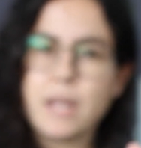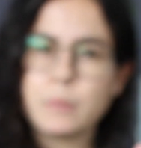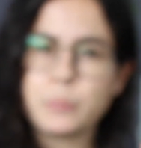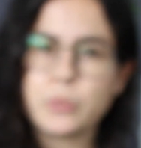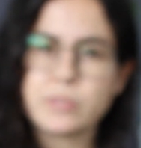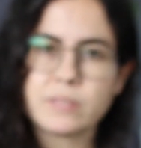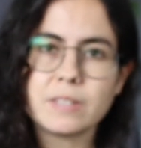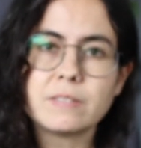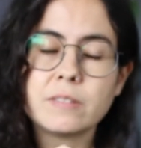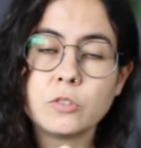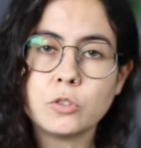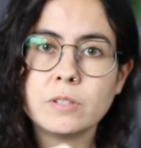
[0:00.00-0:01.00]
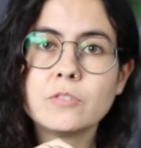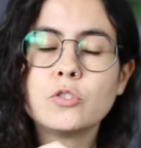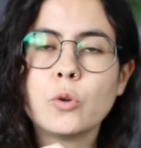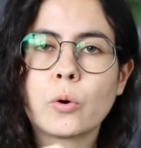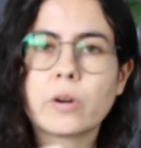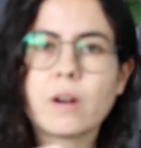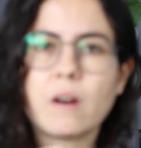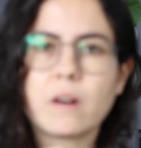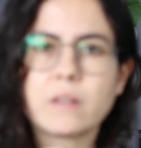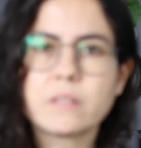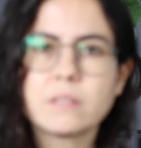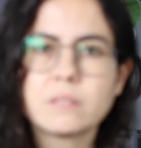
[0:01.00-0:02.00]
Empress is your
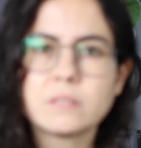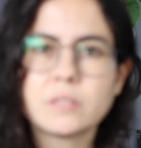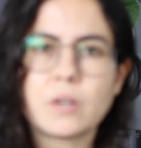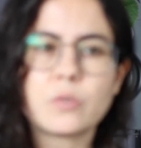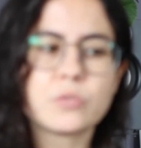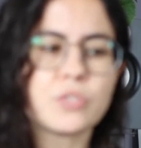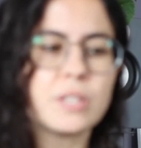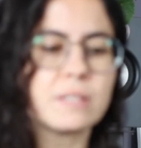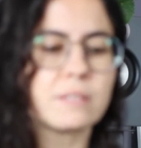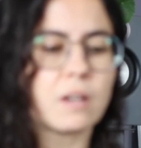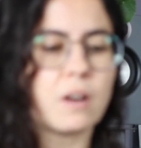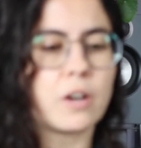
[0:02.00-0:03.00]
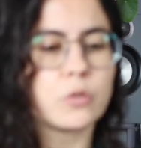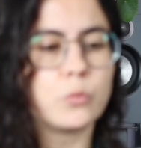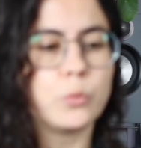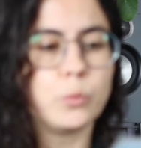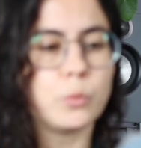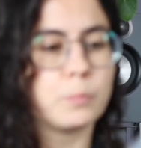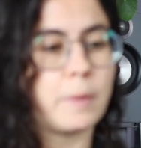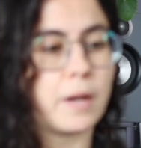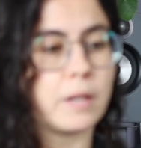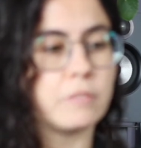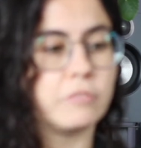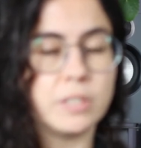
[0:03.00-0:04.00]
card. Taurus is a card ruled
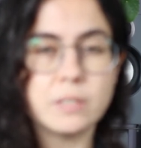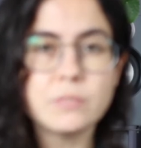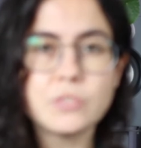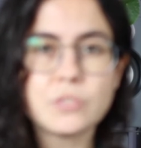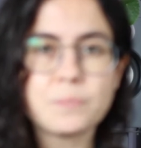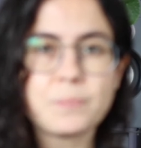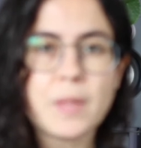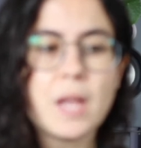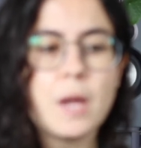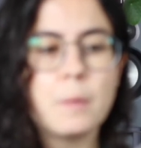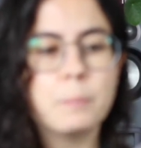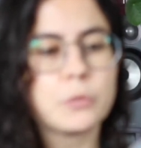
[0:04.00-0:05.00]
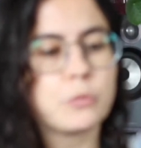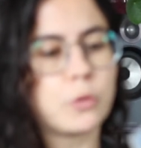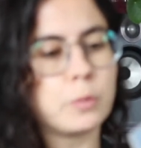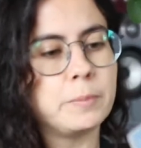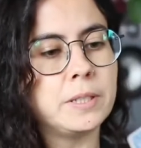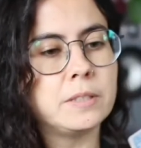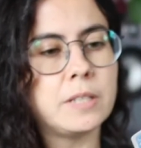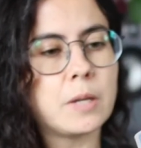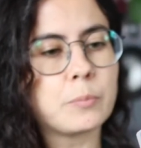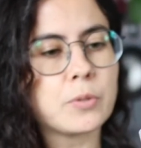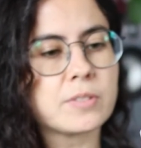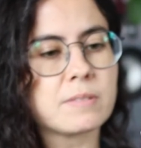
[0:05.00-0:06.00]
by Venus. But for me, the
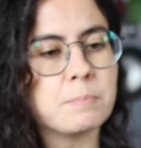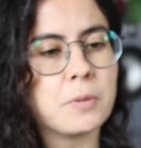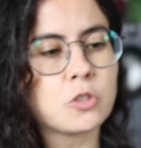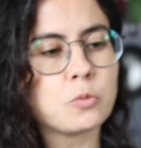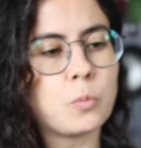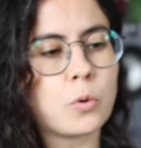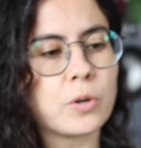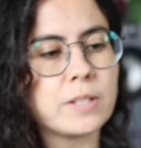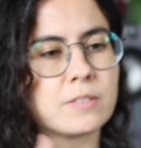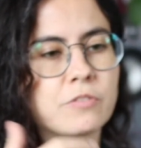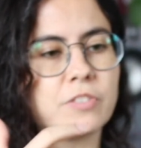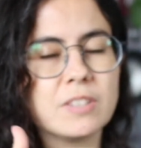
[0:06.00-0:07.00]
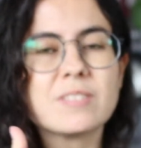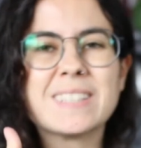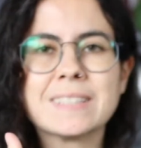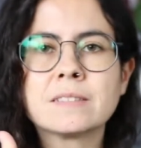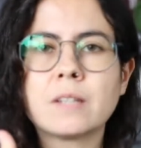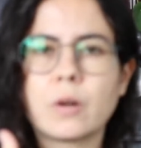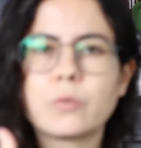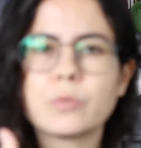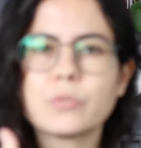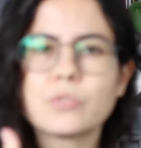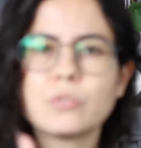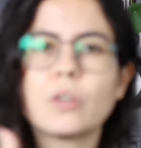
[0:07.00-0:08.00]
Empress is much more, it's Venus in
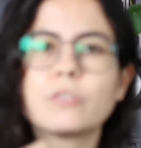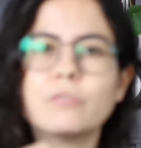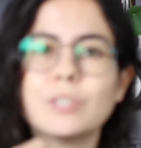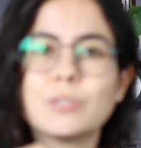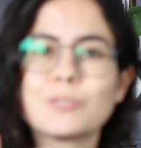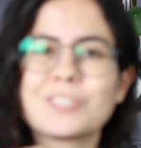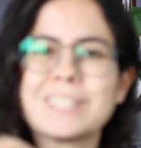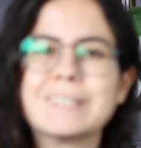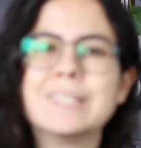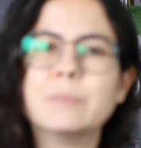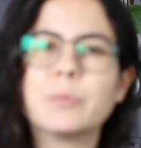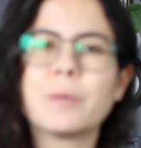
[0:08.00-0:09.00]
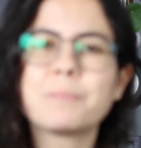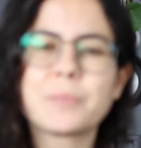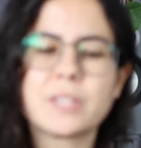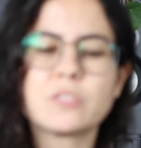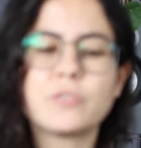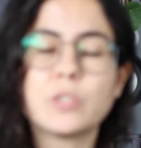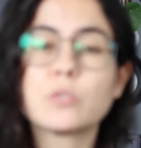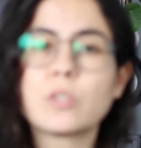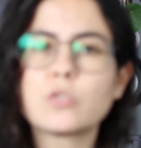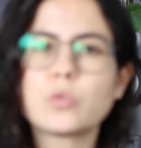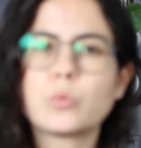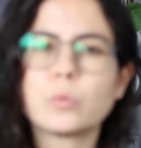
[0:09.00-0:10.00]
Taurus, not Venus in Libra, because Venus
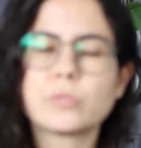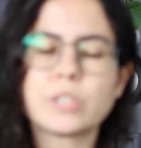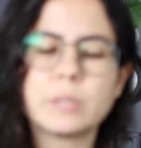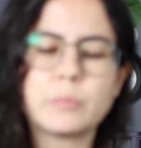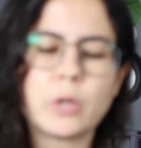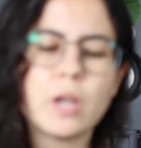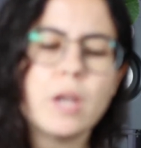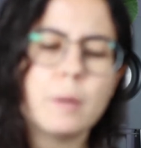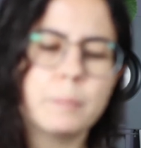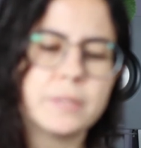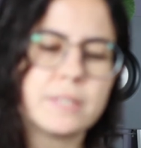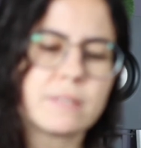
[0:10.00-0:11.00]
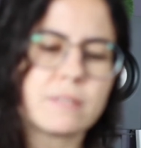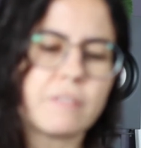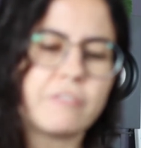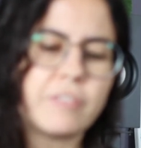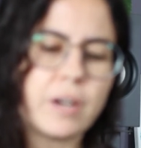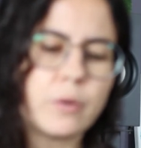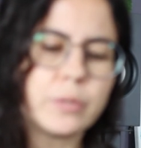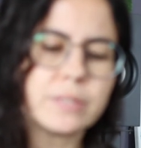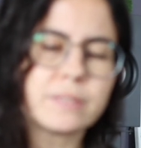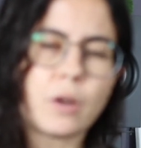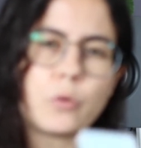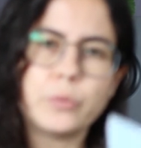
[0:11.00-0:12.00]
also rules Libra. But this is a very
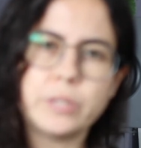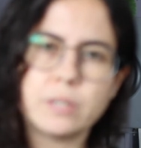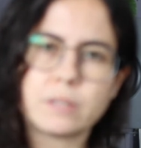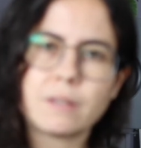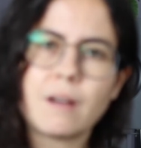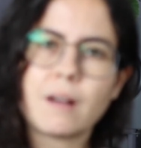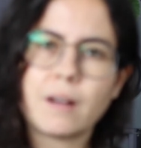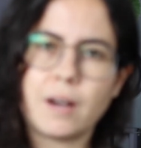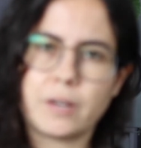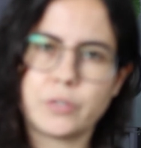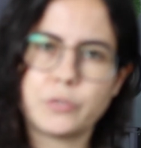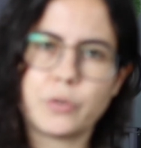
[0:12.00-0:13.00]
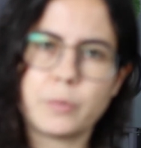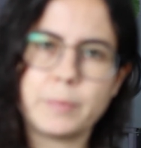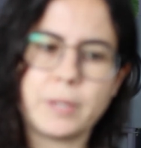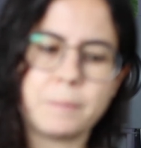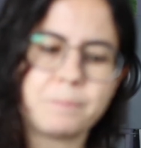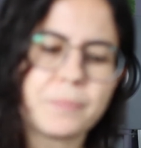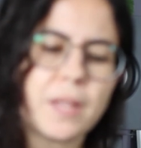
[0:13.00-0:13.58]
Taurian card for me.